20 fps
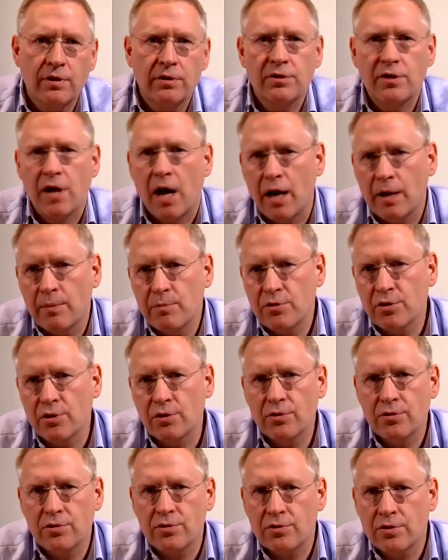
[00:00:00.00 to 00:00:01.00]
time
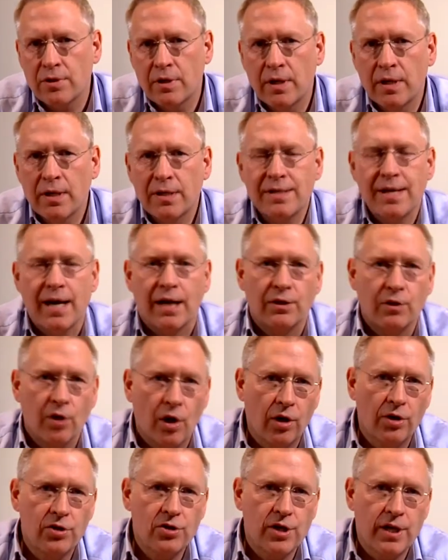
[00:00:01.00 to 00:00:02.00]
zones,
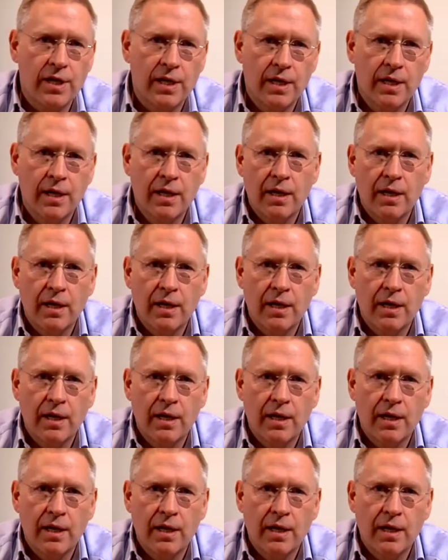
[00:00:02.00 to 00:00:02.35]
technology